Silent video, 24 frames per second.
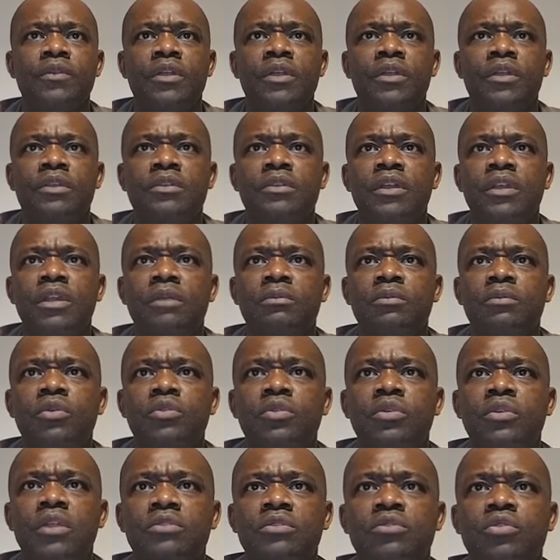In the name of
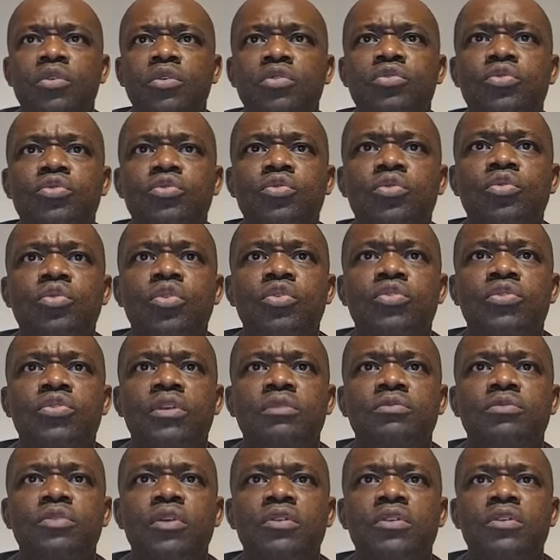Jesus. Go through those
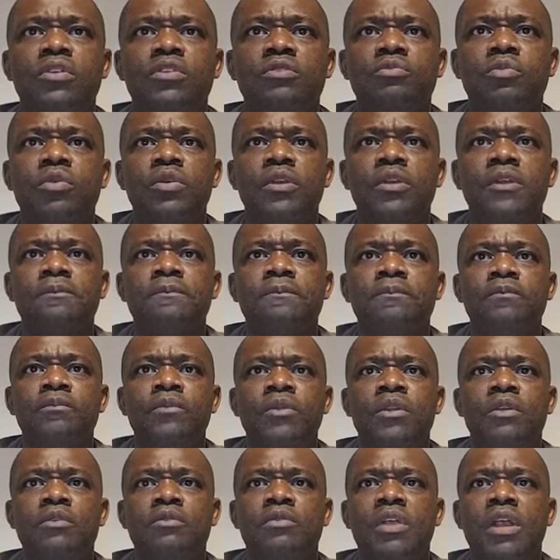scriptures this morning.
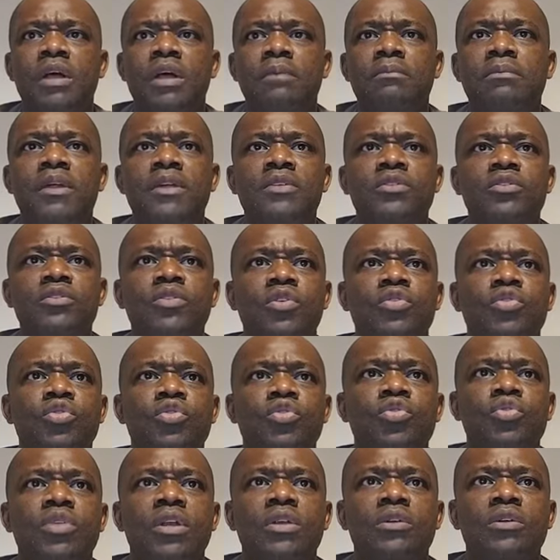God bless your
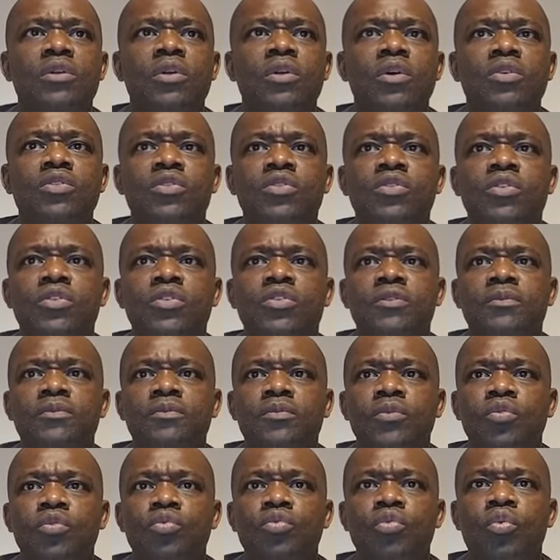children, O Lord Jesus.
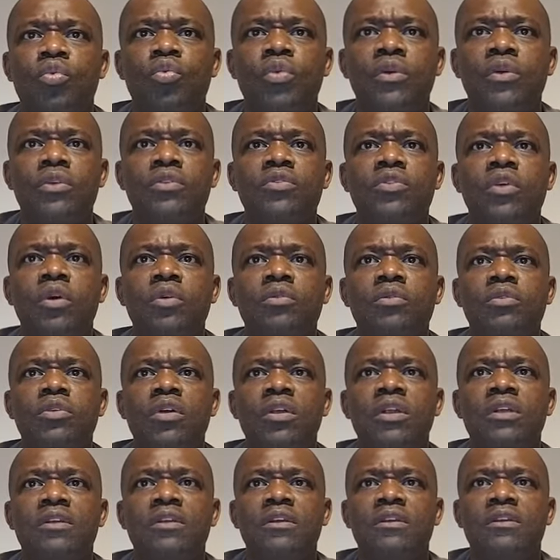Wisdom,
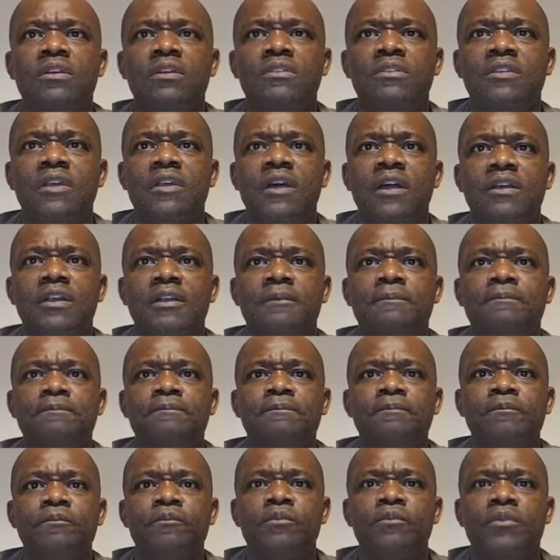knowledge, and understanding.
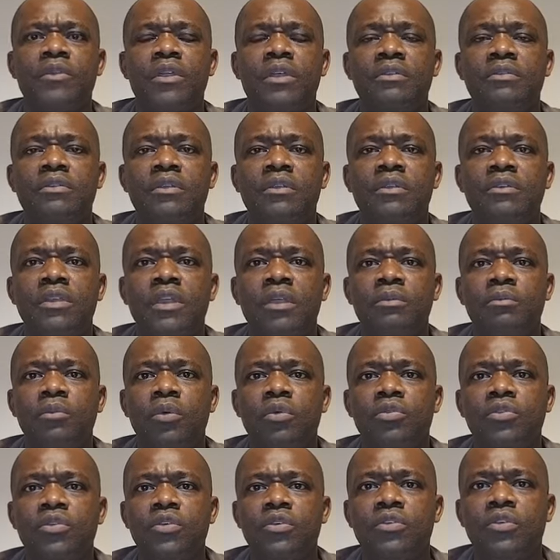In the name
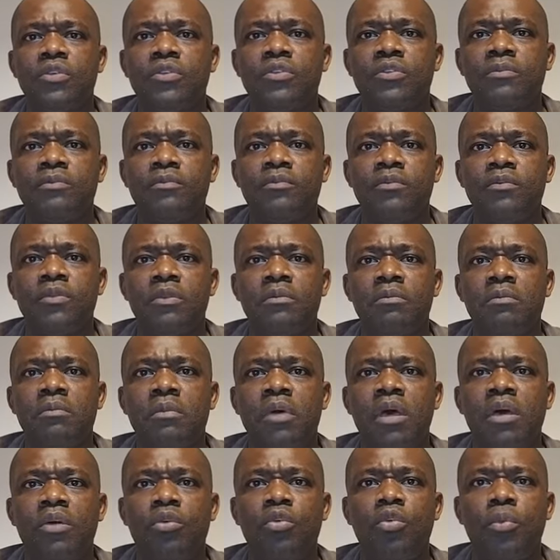of Jesus. In
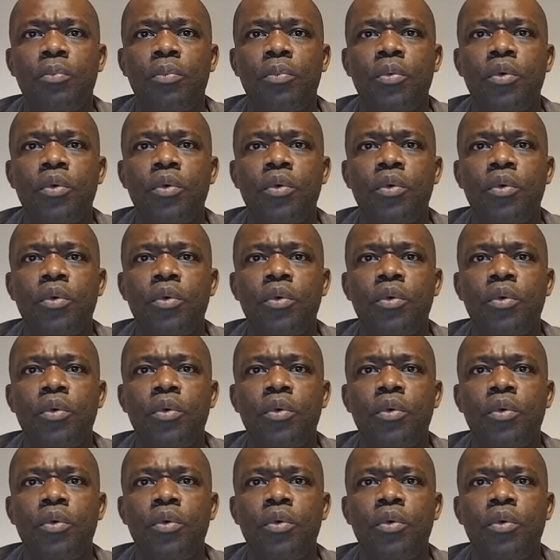the